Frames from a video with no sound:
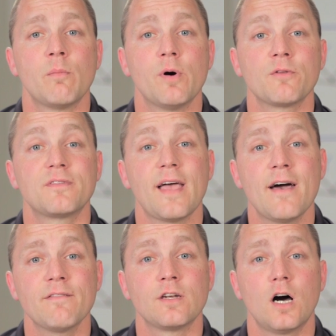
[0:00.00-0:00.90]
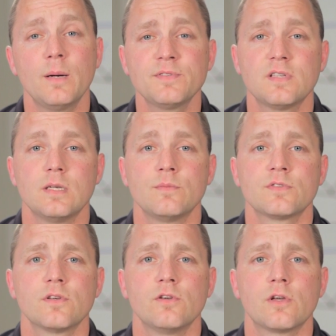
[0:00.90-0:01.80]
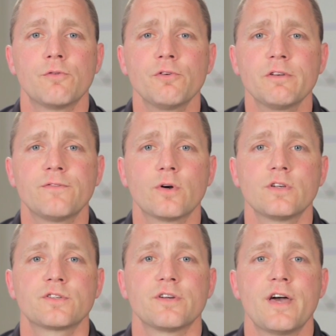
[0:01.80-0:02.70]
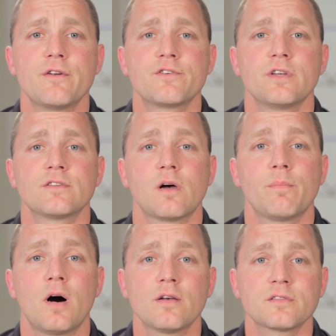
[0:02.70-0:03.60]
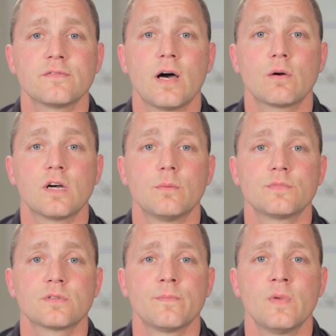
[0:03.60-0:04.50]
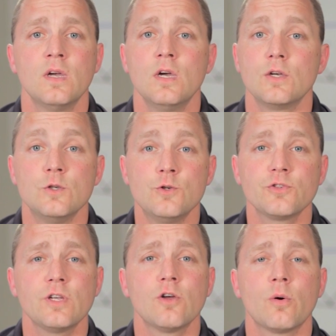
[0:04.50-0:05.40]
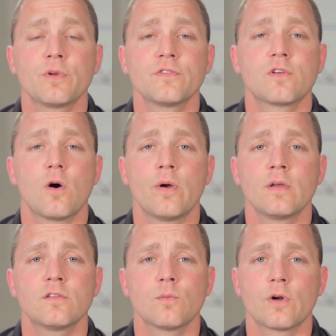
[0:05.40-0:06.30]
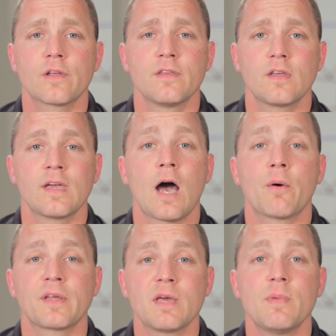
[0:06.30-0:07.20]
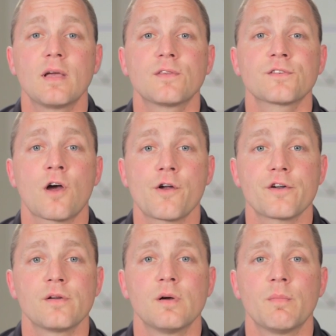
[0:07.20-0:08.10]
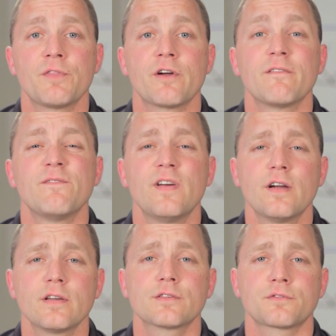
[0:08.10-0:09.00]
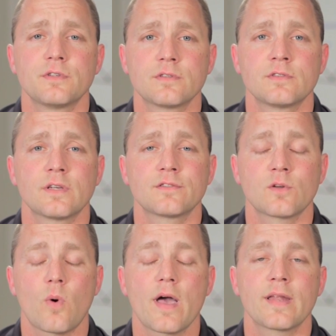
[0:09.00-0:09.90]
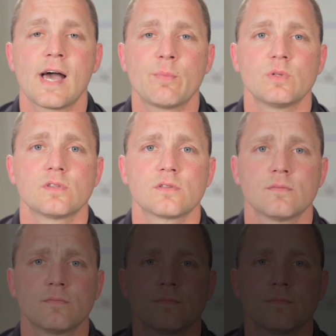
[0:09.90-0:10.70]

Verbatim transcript: on both dev and ops teams, you can really focus your energies on positive outcomes. Usually no one is going to work thinking, how can I make this harder? But there are various reasons as to why it happens.